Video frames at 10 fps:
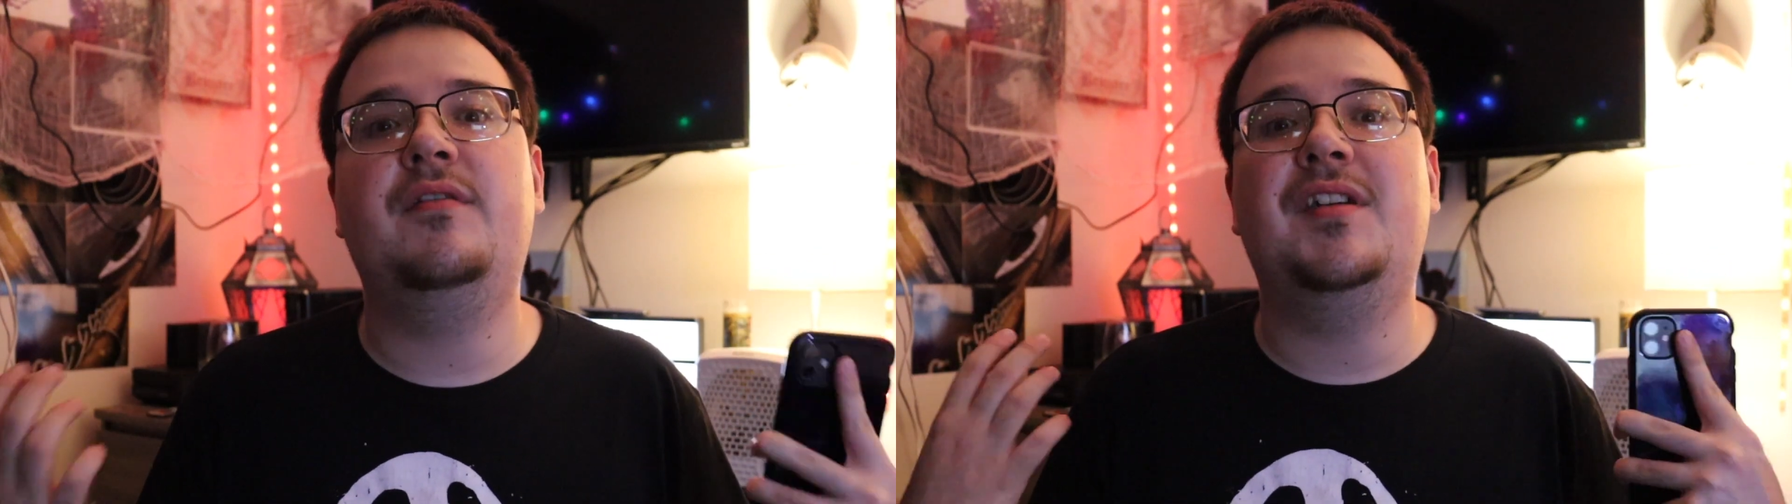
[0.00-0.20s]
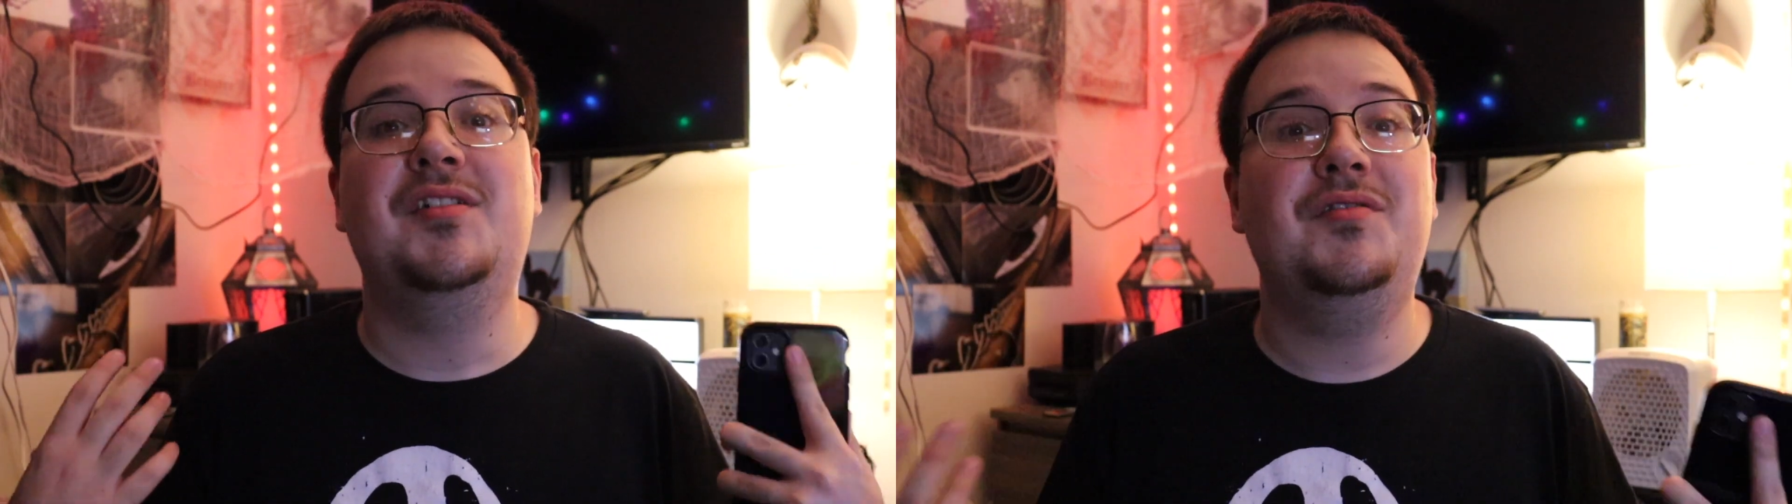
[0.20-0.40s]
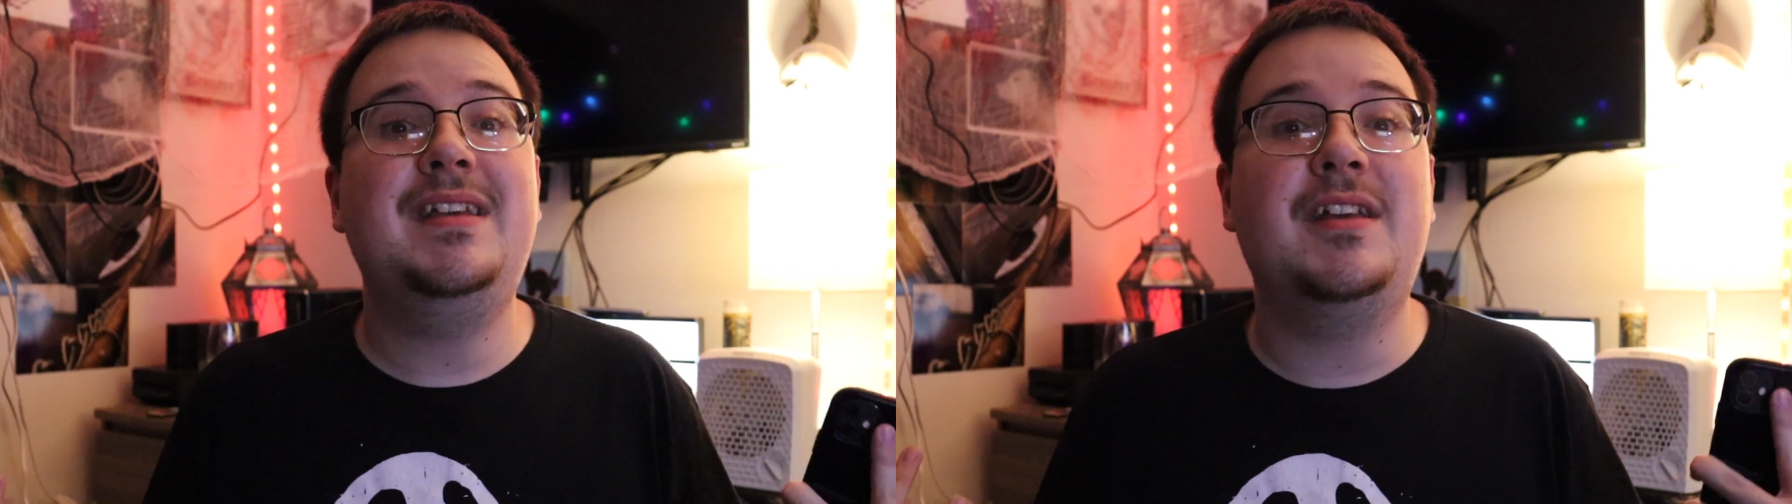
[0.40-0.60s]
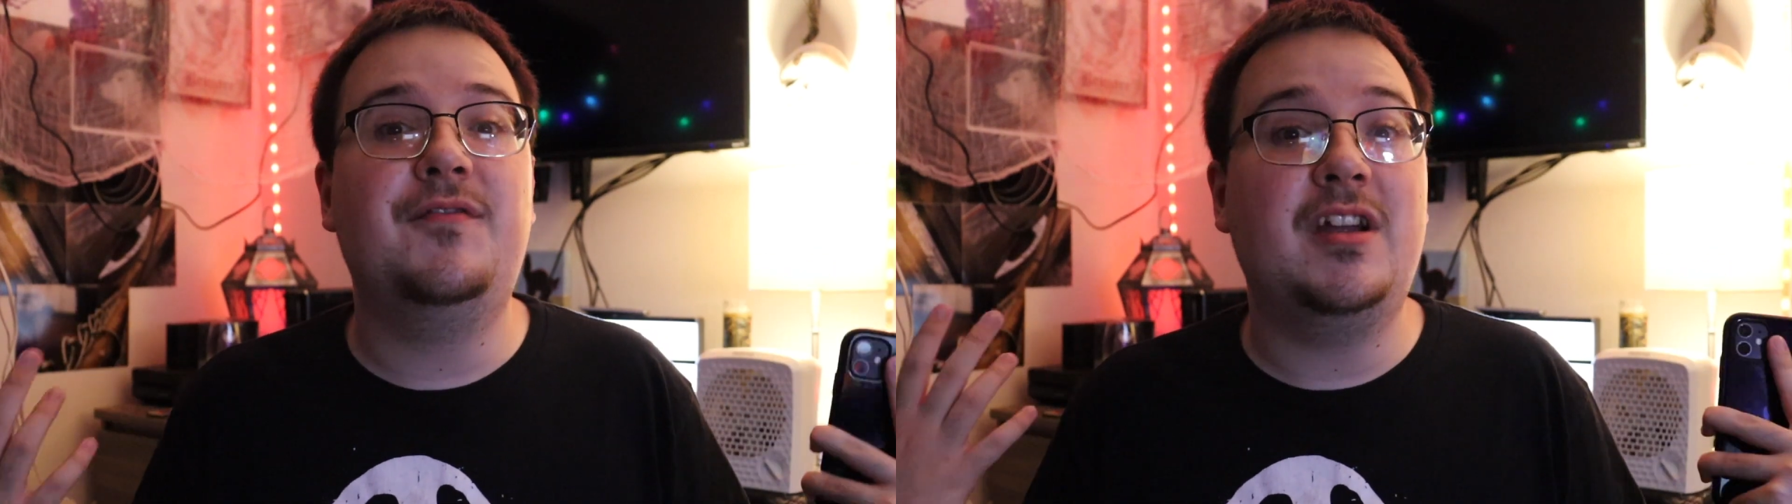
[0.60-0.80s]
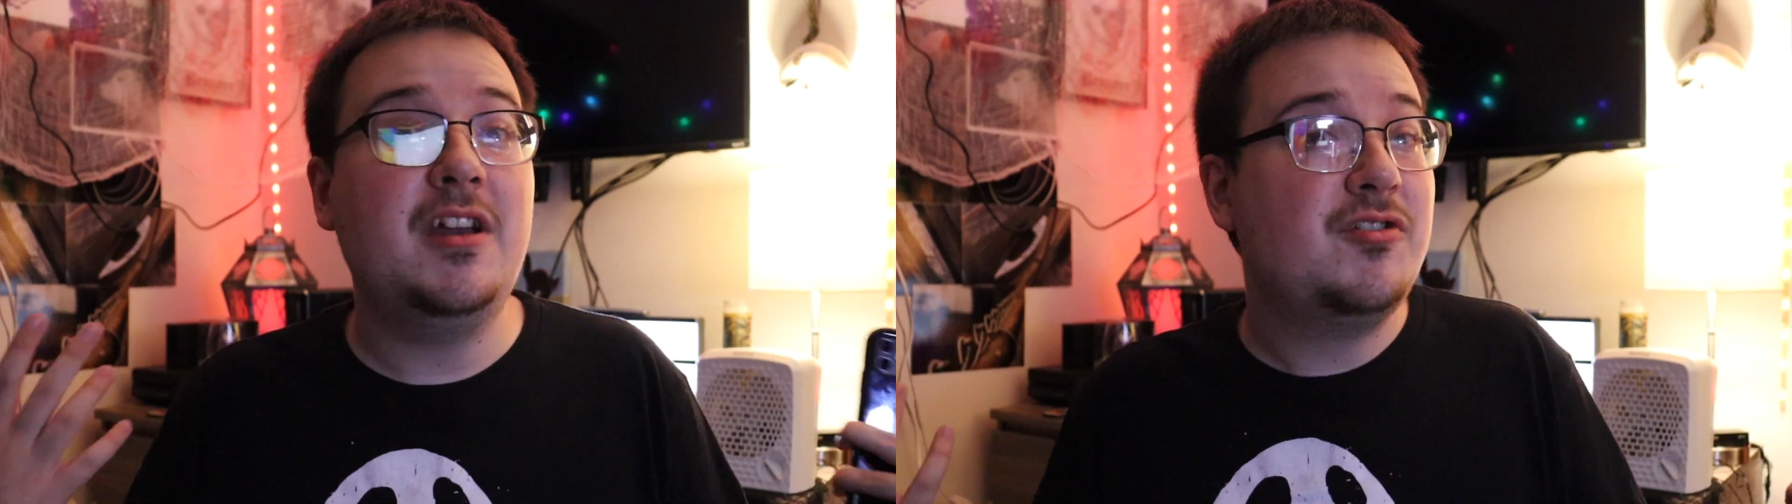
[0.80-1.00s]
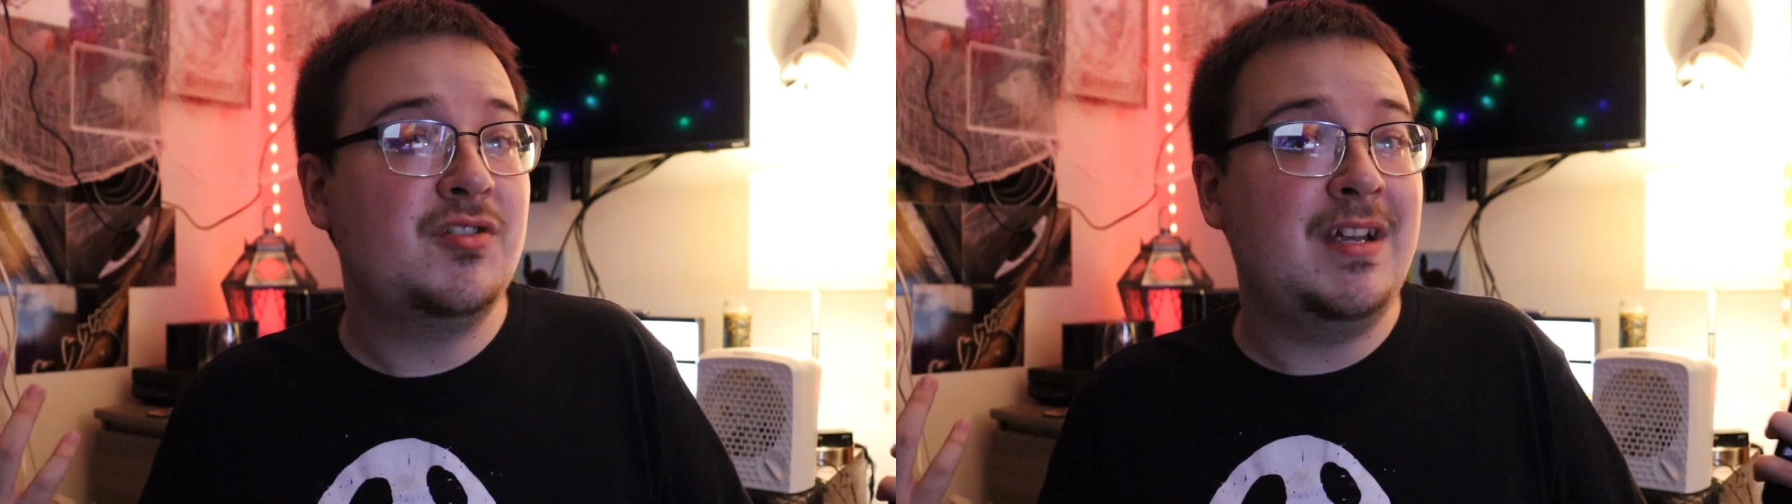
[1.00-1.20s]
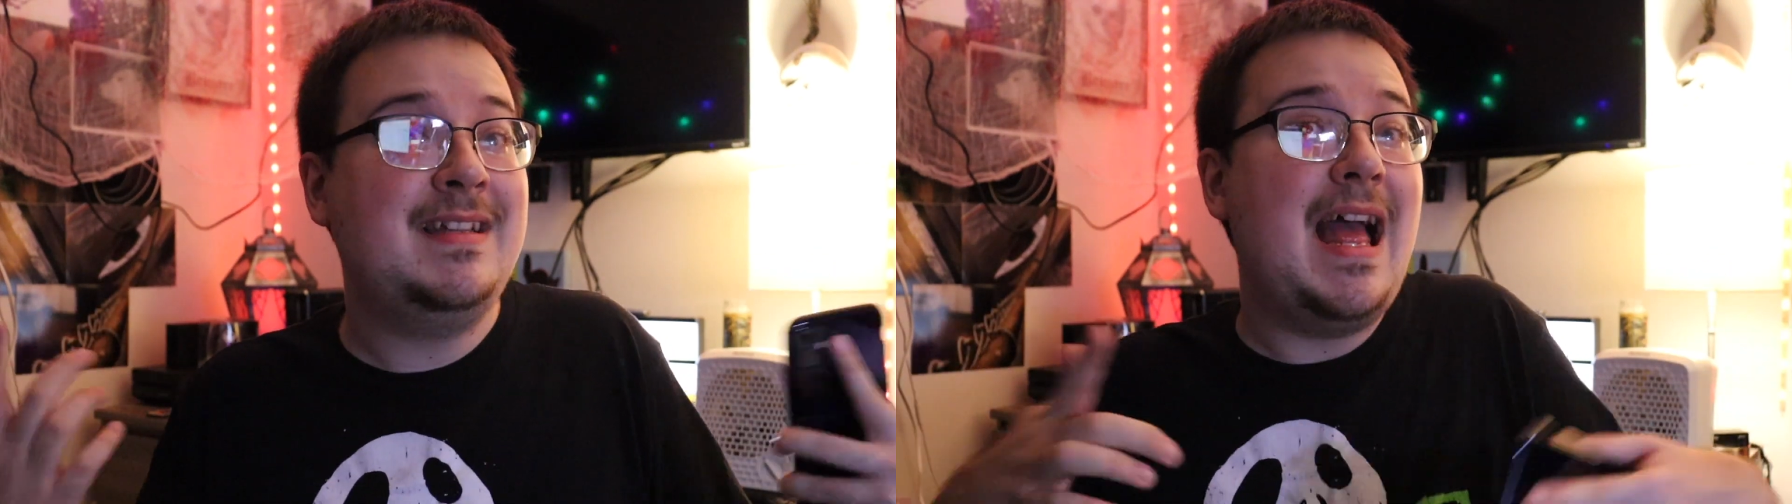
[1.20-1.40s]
very unique and very interesting